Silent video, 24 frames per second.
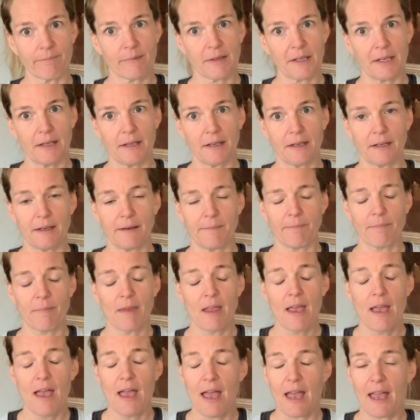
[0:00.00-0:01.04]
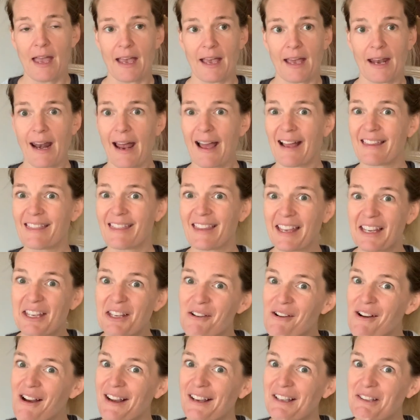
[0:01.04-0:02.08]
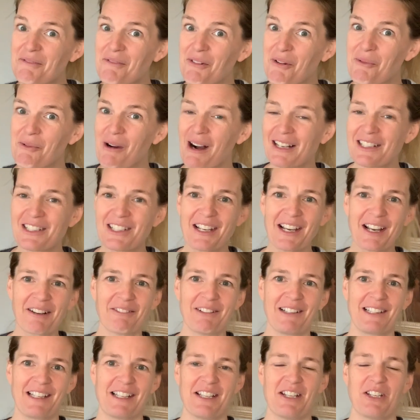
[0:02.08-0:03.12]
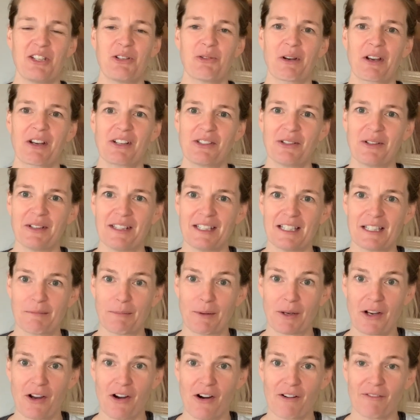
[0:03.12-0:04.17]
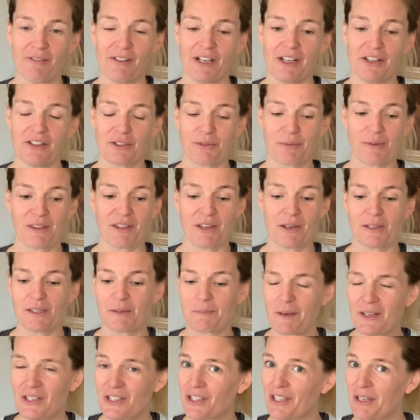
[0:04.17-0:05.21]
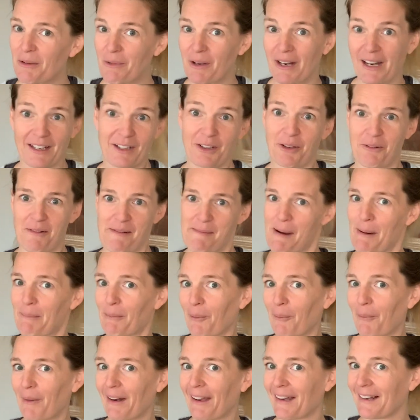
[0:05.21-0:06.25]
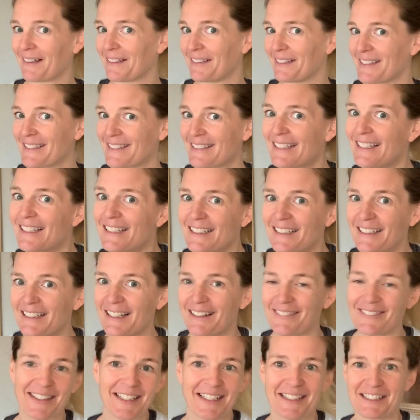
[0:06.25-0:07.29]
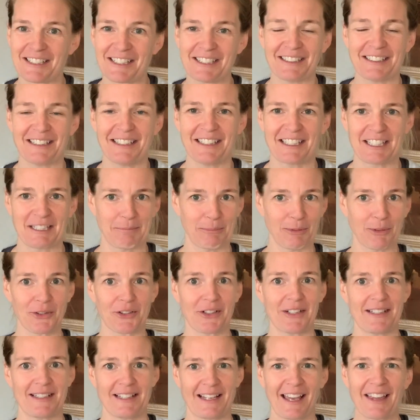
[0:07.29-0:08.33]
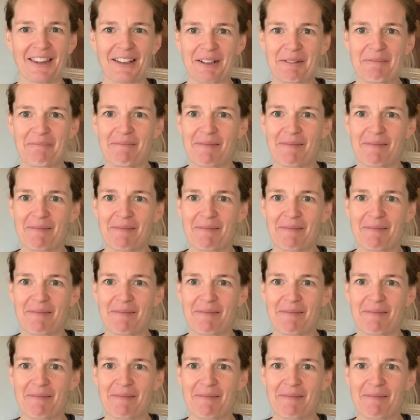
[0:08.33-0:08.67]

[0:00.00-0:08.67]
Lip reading: And I thank you guys for watching. I really enjoy doing these book haul videos with you, especially when I don't remember what I'm going to see and we get to explore it together.